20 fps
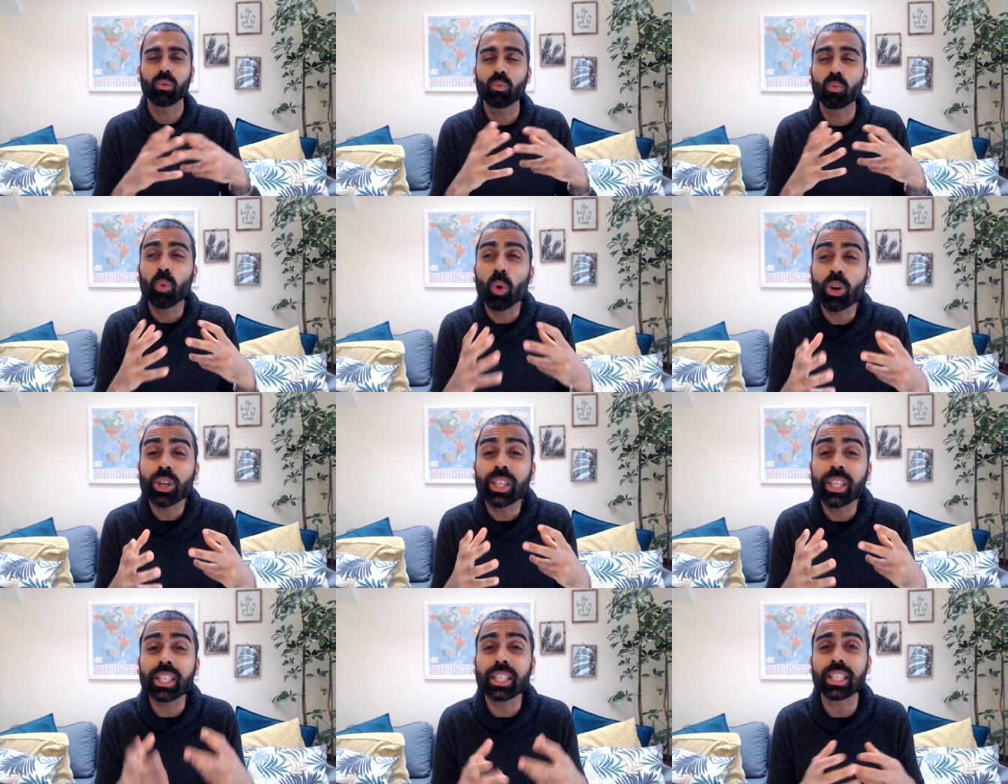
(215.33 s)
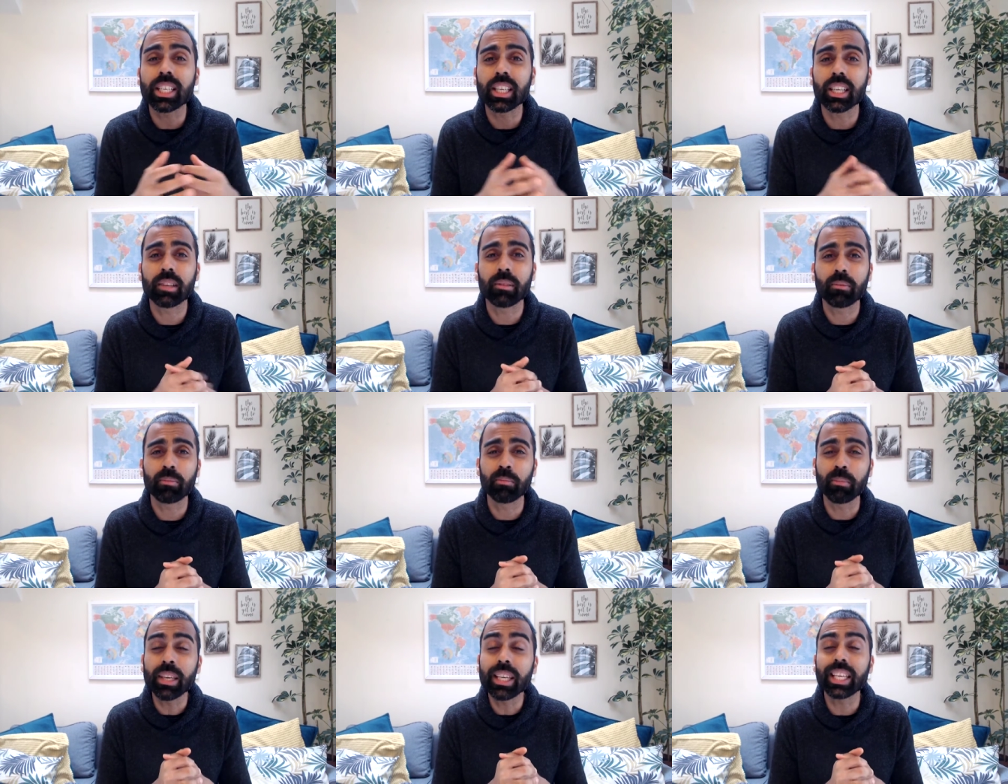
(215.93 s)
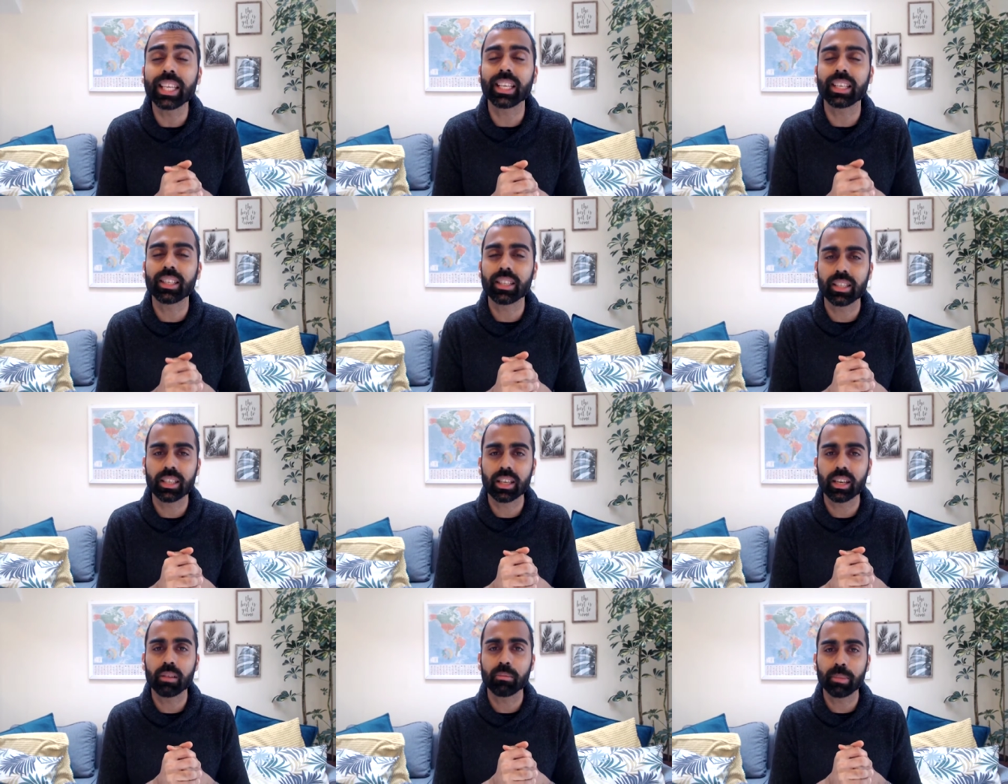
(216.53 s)
What does it mean
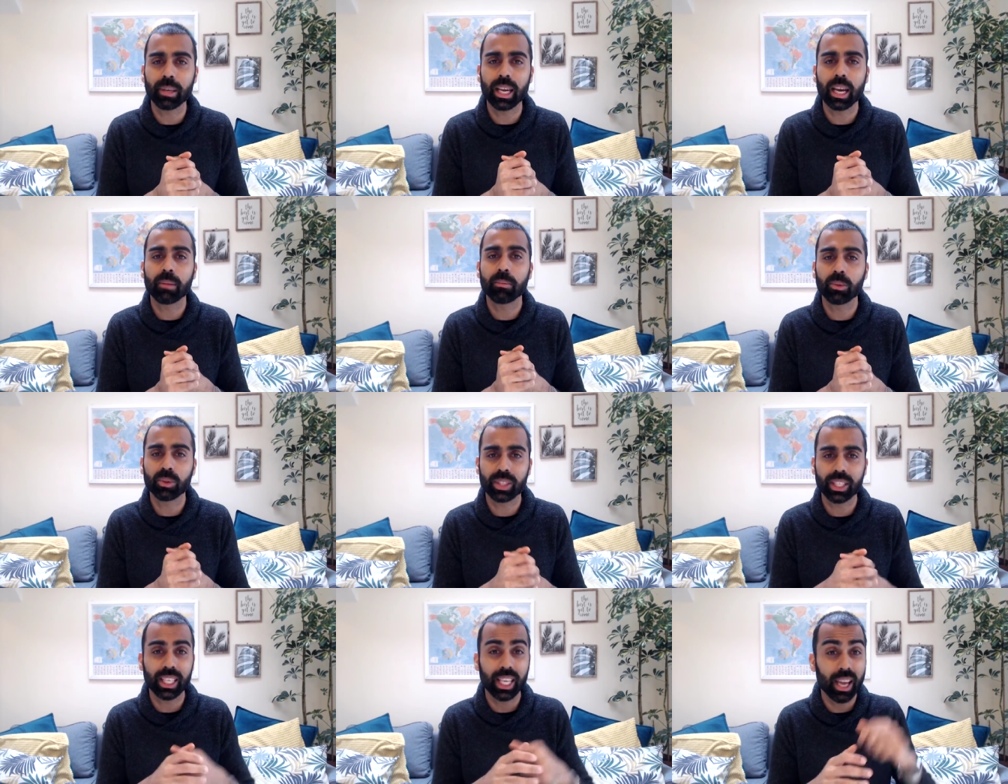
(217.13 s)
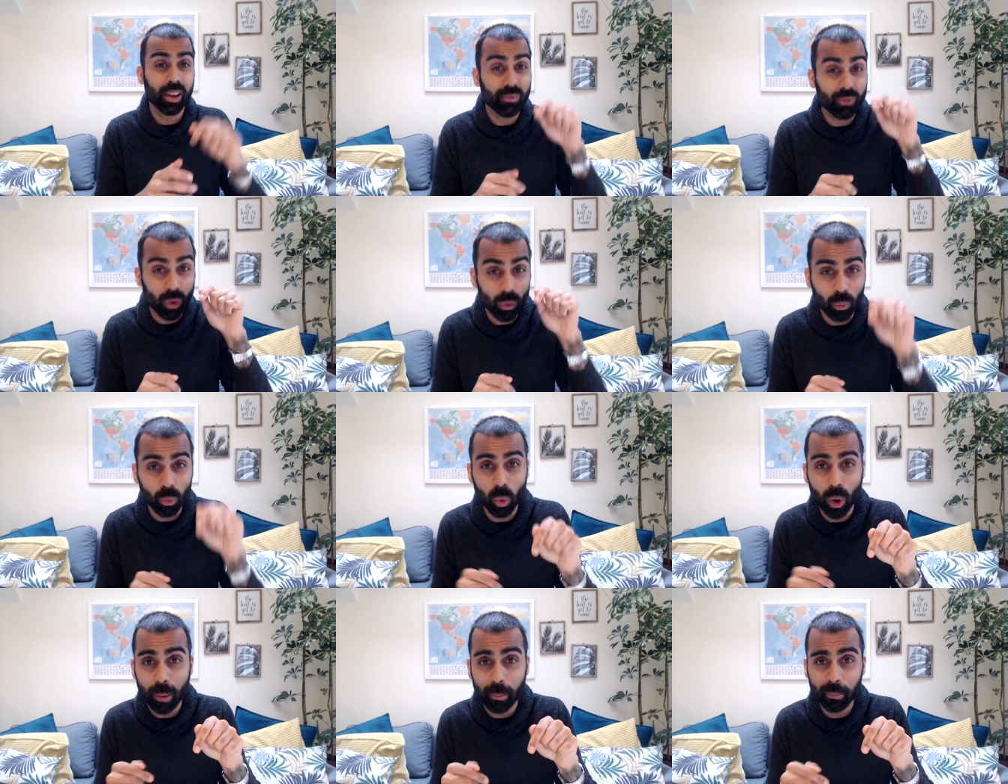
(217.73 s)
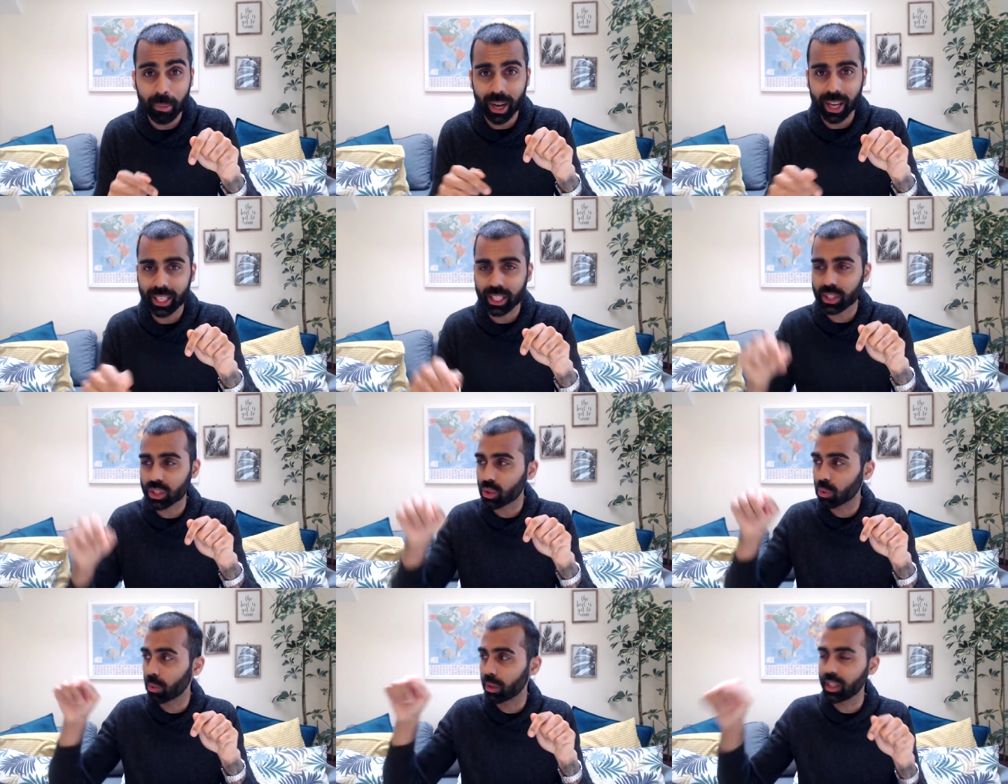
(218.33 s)
to be able to get from one place
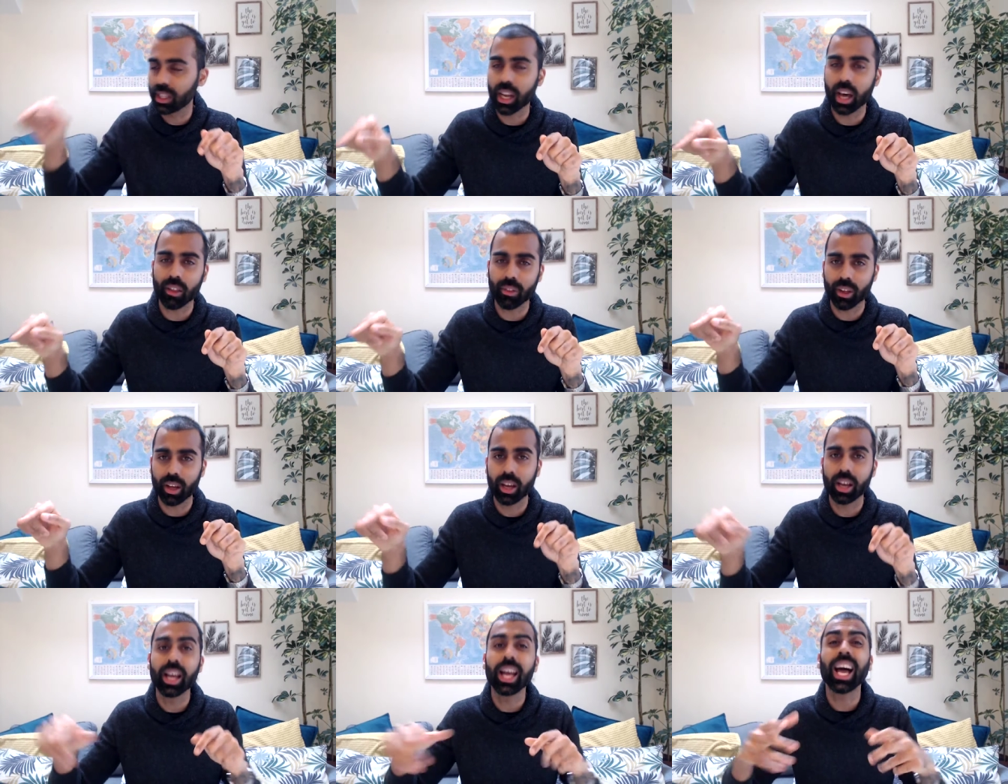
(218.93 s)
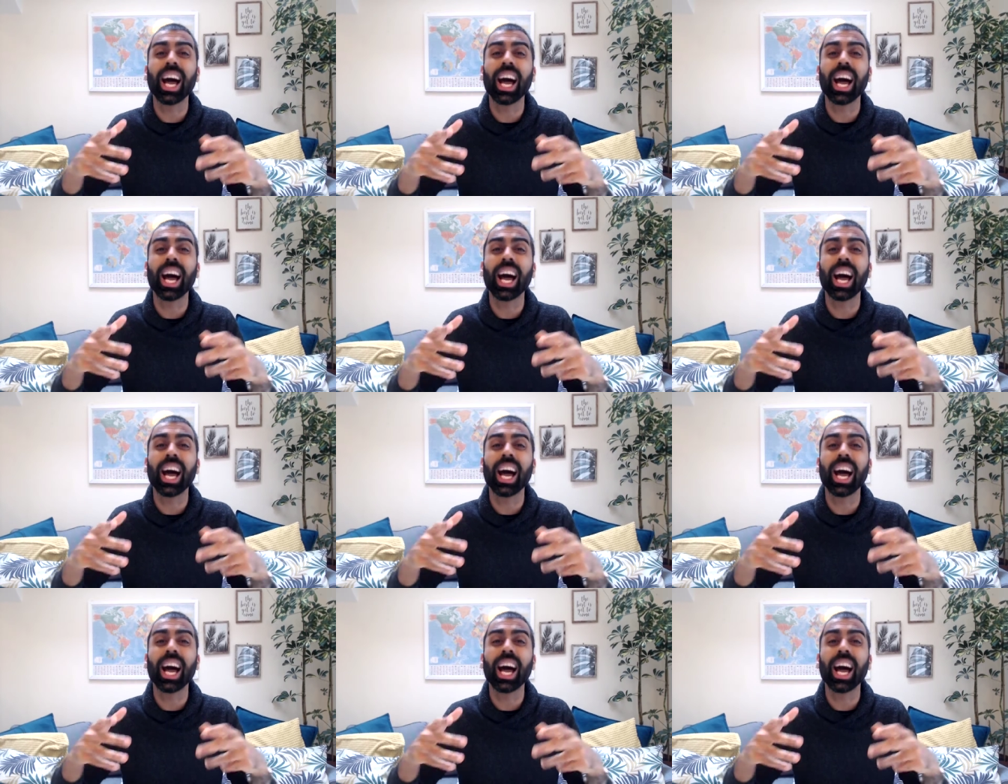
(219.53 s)
to another?